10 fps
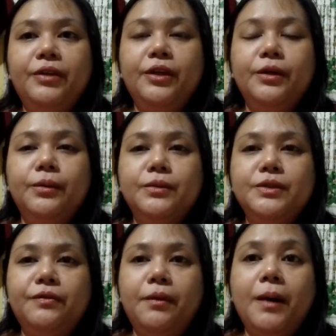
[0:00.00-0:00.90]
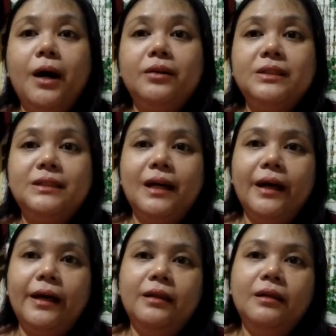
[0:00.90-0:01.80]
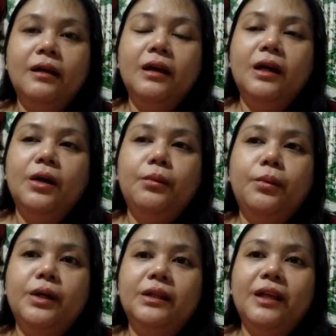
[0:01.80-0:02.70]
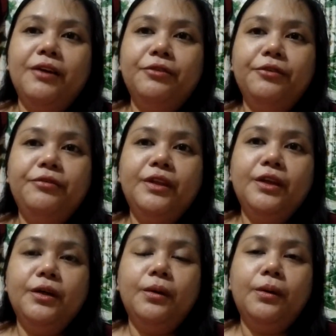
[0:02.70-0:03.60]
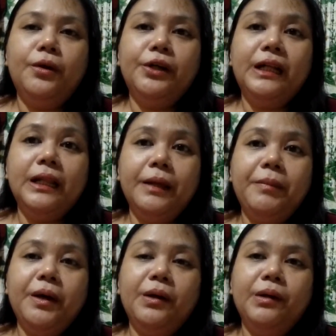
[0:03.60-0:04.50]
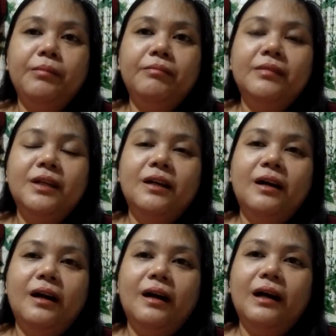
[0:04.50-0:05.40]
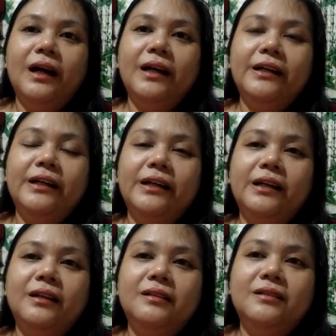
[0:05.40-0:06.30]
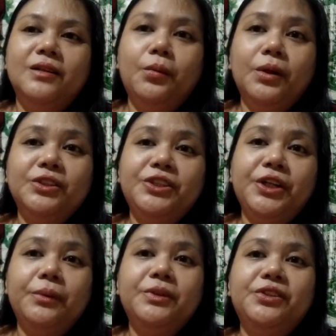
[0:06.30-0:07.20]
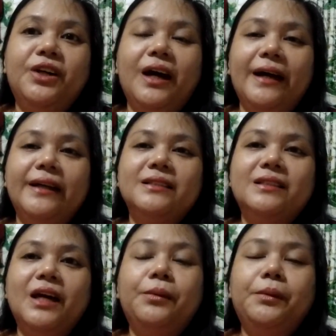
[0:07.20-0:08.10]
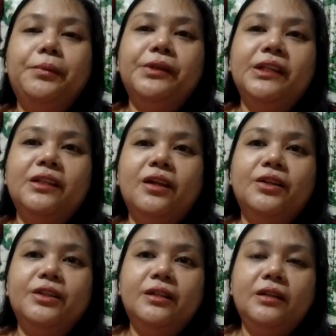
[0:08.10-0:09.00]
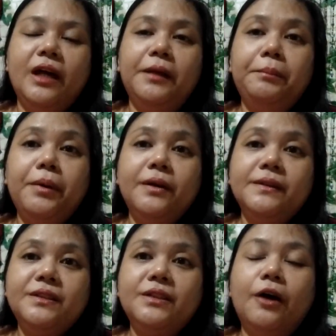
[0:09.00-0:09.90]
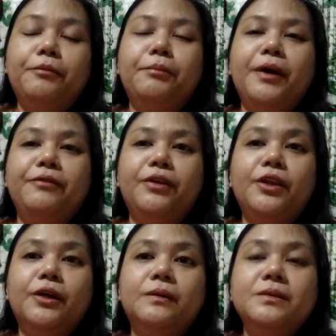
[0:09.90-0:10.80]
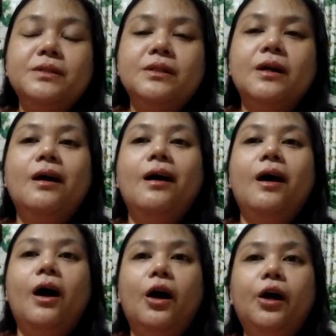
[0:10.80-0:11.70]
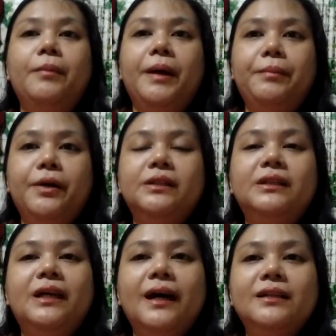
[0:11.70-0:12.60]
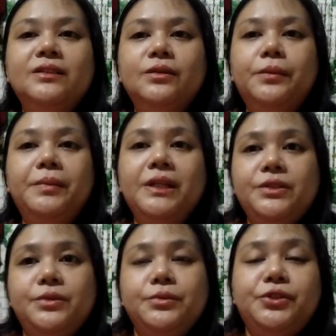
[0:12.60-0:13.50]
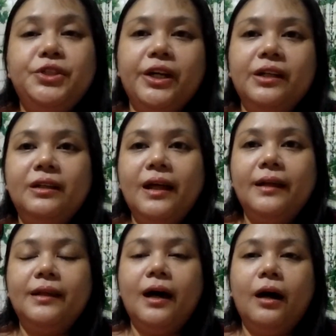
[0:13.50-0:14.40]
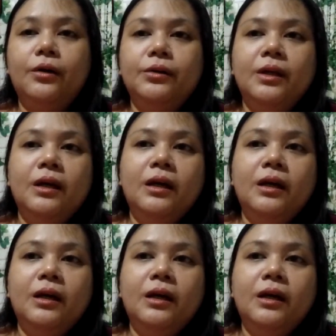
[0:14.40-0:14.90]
videos from outside, whatever video or clip I want to share with you guys. I will put it on the end parts of my videos or my podcast. So please do check that out.